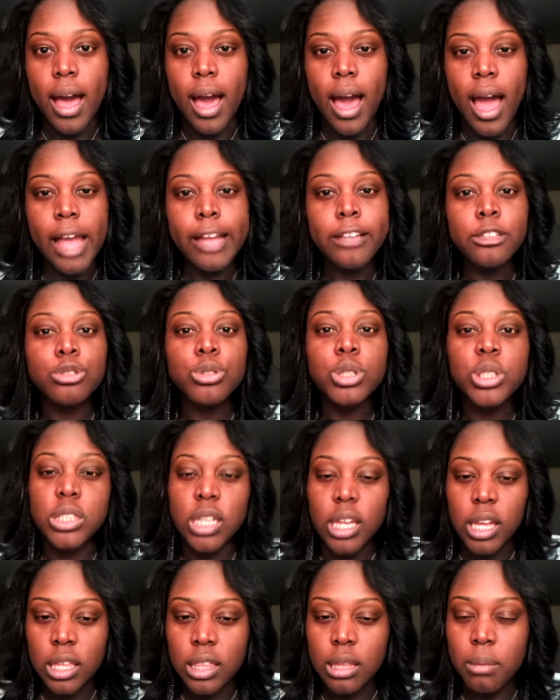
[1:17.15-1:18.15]
I
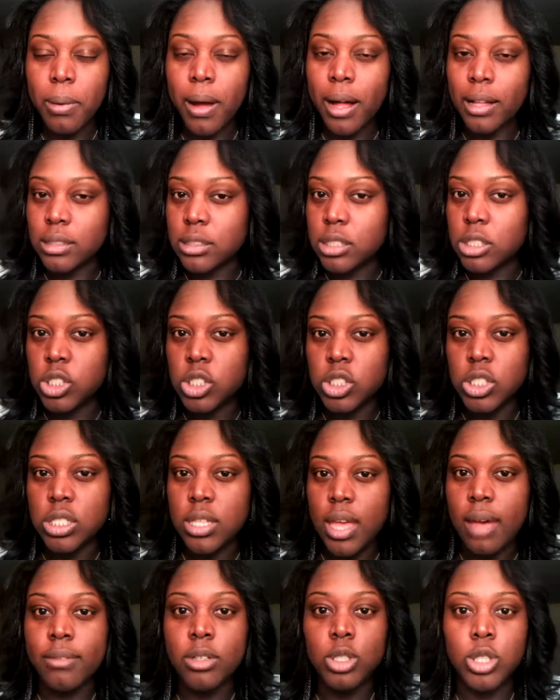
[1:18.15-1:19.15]
understand that politicians
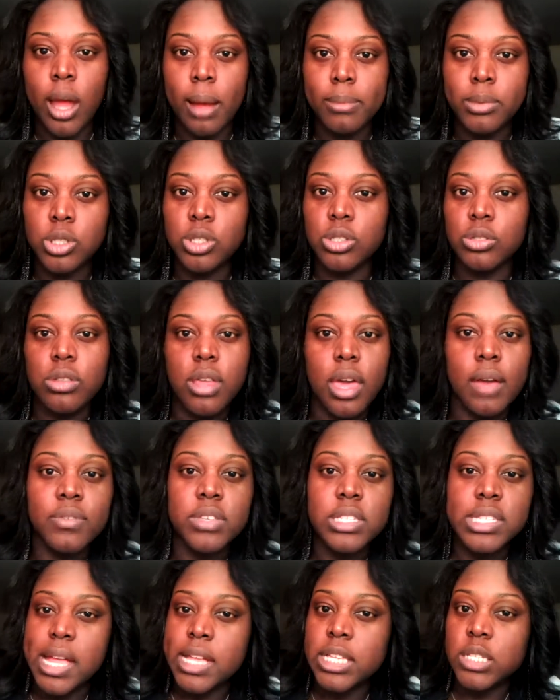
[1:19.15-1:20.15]
have a job to do. They have to
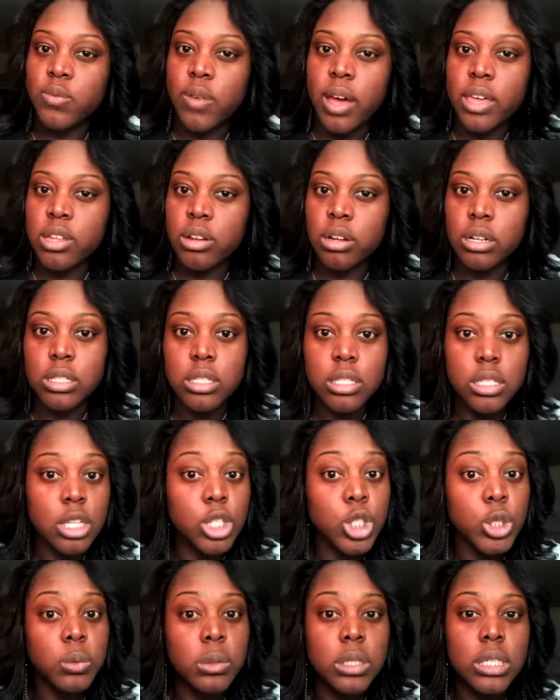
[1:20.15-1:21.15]
satisfy their
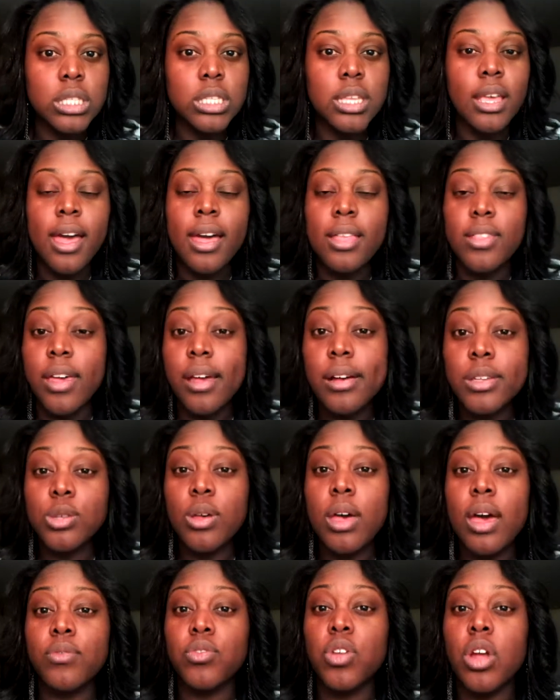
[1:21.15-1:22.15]
constituents. They also
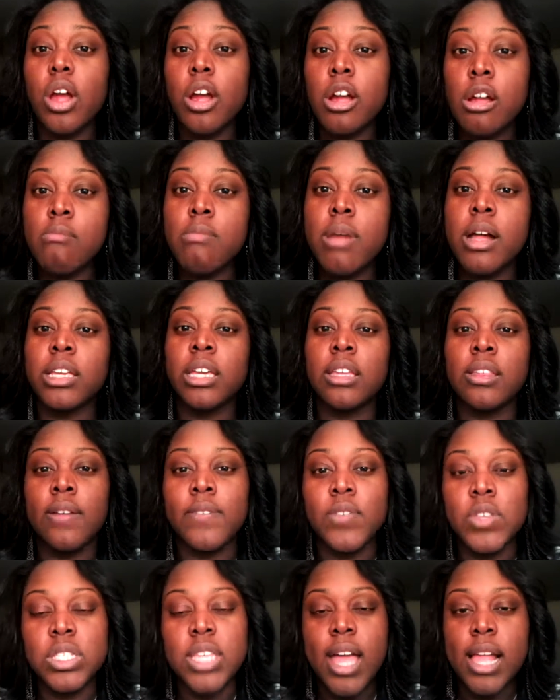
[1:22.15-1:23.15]
have to earn money, and they have
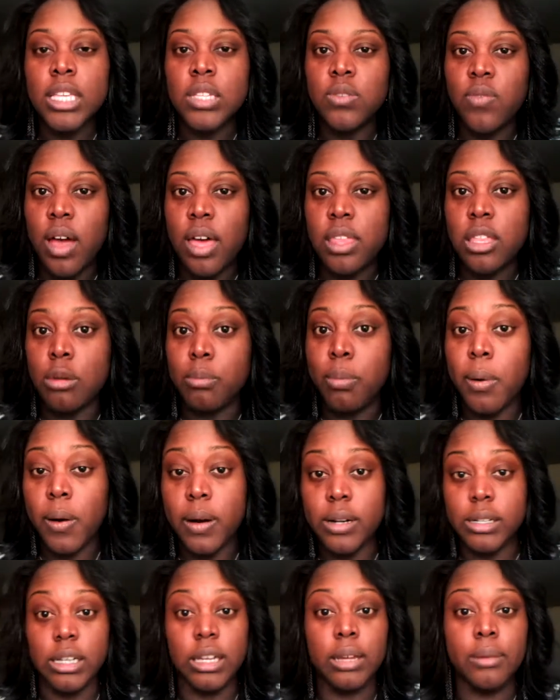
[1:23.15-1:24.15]
to satisfy their
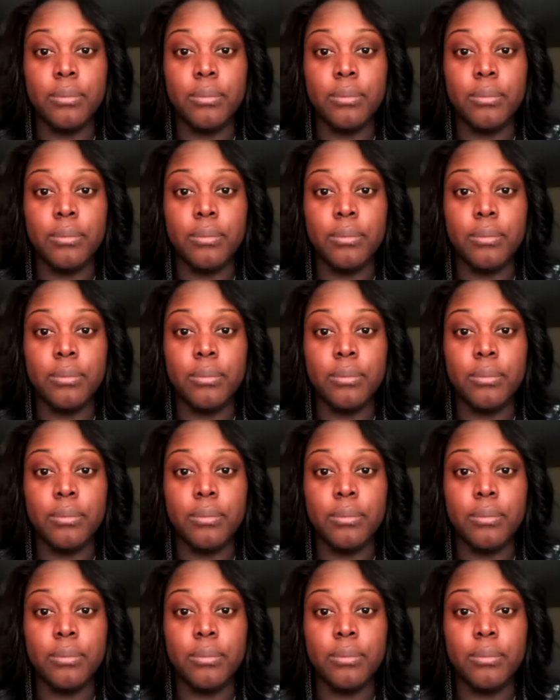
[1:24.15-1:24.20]
party.